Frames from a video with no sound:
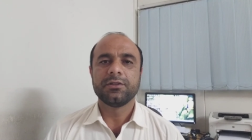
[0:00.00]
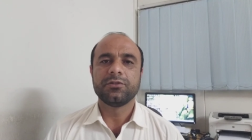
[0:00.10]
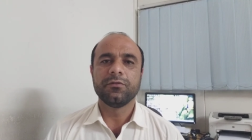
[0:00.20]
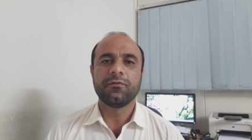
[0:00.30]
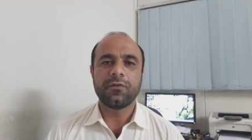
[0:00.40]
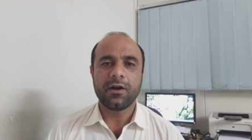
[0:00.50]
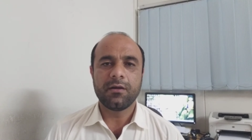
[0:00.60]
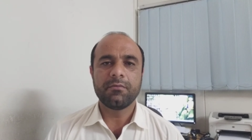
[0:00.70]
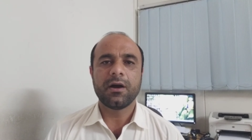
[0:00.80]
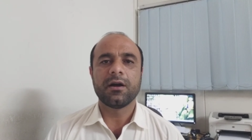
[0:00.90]
to
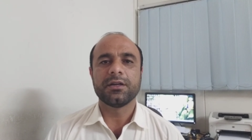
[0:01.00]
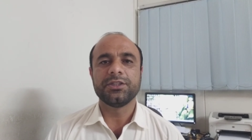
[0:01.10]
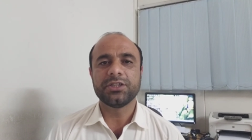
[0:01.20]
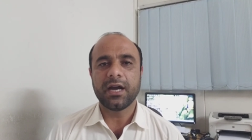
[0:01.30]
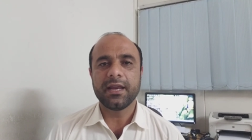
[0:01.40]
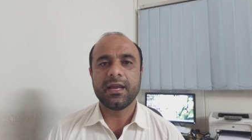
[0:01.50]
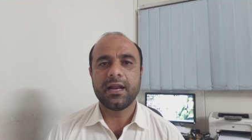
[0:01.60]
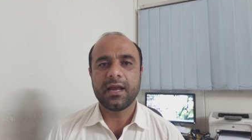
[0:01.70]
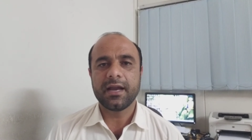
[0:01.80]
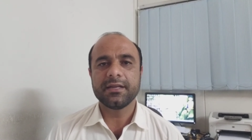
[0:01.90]
form or join
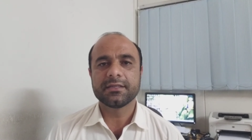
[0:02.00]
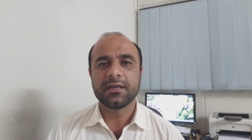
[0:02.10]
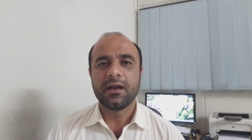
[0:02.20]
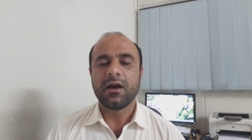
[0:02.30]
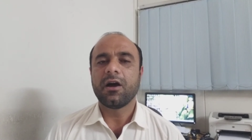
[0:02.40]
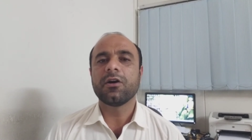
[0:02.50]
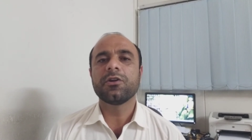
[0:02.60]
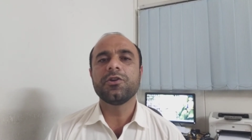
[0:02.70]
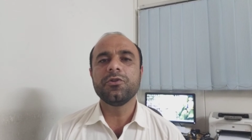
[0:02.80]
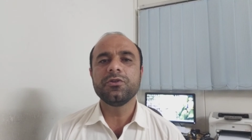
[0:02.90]
alliance or
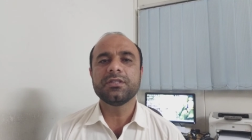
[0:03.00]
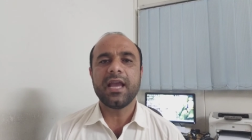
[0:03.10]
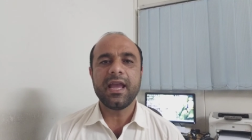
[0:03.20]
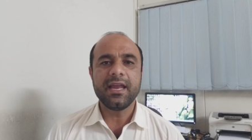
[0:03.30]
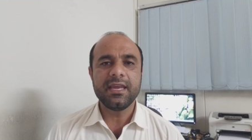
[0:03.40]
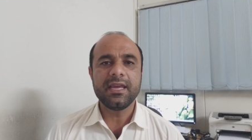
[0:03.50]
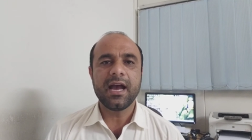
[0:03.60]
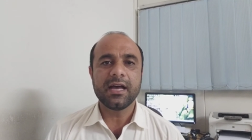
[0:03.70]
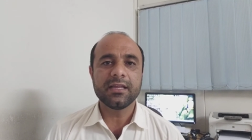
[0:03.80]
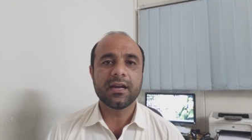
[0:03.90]
use any
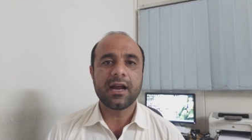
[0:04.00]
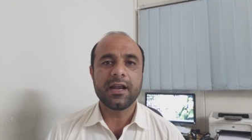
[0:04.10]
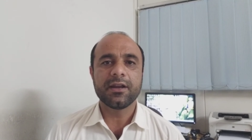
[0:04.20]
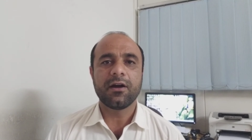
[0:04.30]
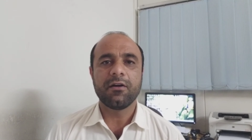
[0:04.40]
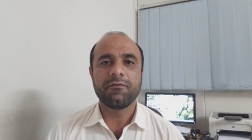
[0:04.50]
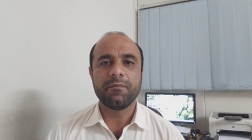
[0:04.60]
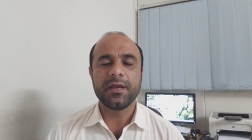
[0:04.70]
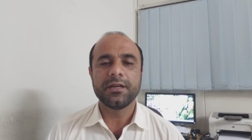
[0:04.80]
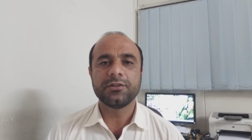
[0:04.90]
other kind of
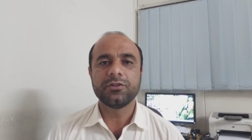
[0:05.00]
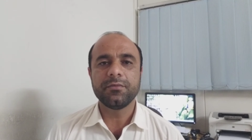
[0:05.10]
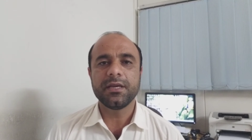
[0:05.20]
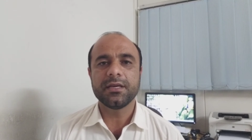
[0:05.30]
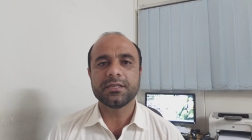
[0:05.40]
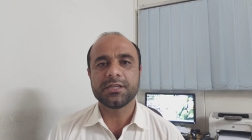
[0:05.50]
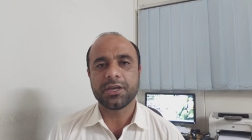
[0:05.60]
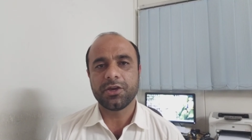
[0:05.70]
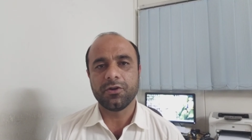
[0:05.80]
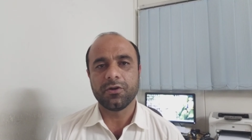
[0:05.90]
mean to be
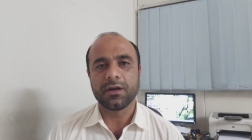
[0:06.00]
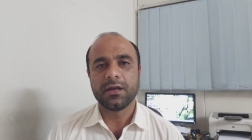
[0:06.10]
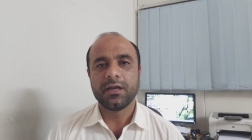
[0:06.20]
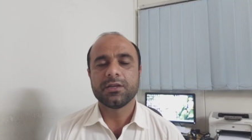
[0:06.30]
secure.